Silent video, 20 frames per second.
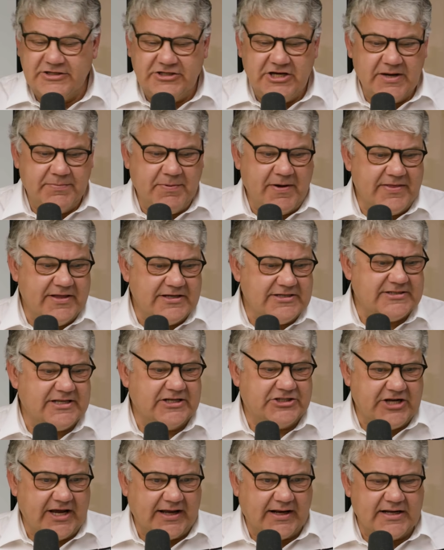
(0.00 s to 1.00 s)
Yeah, GDP, and this
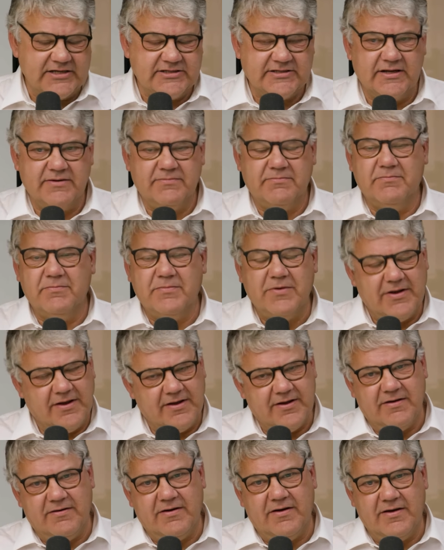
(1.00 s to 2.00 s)
is the checklist that
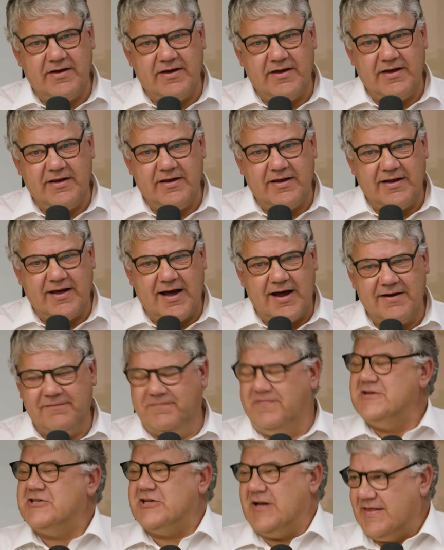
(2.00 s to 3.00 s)

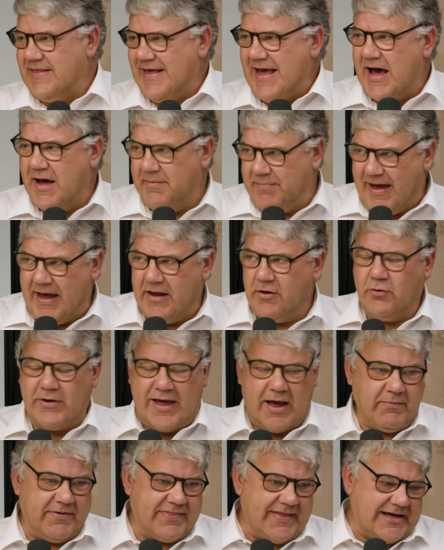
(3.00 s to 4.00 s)
unofficially the RBA
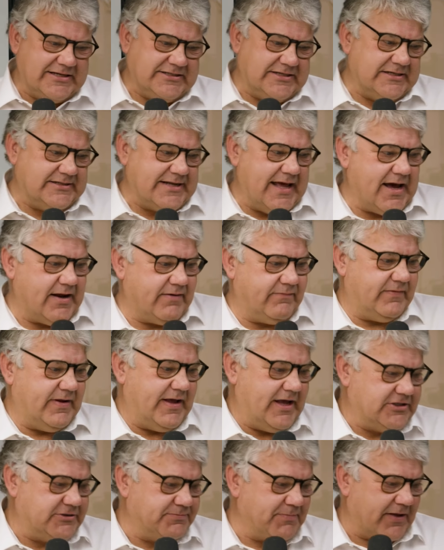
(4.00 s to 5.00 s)
look at when they sit
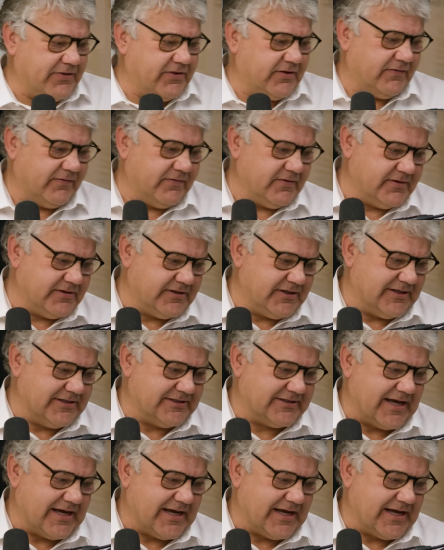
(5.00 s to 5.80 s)
down each month to